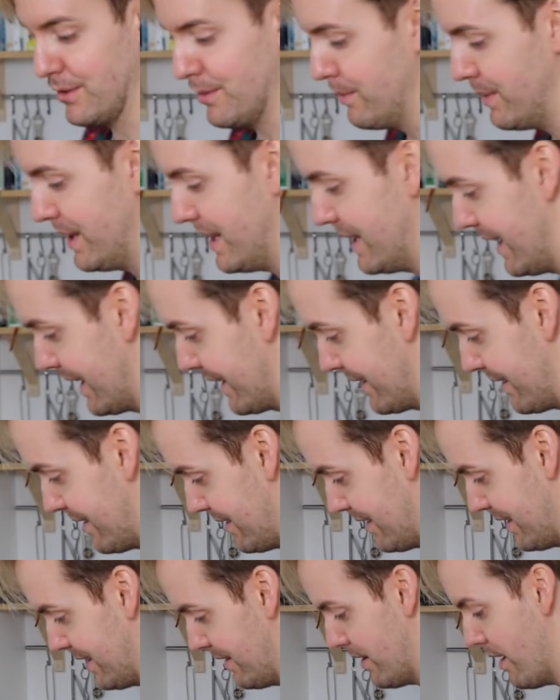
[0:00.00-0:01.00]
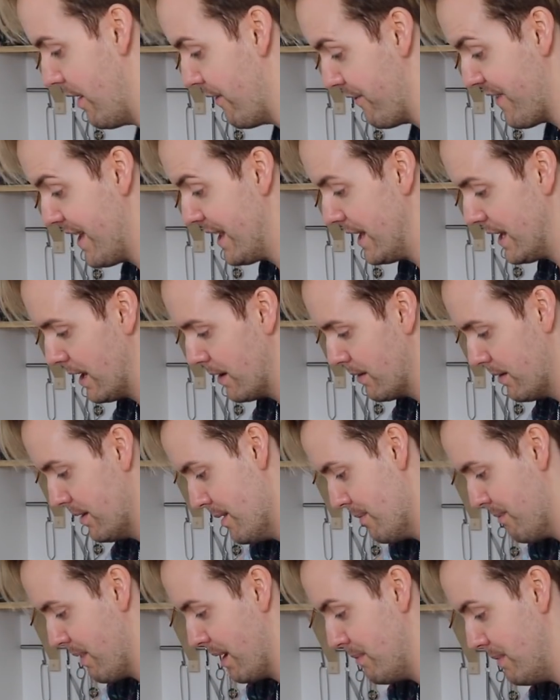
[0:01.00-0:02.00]
to be like offended
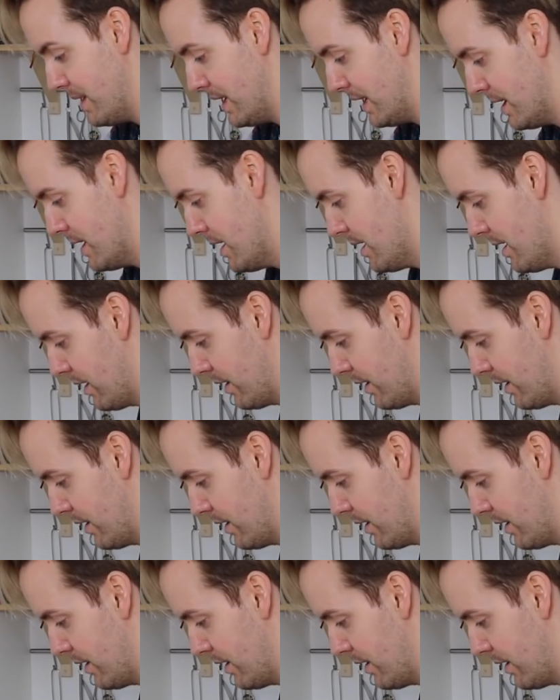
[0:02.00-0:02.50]
by me.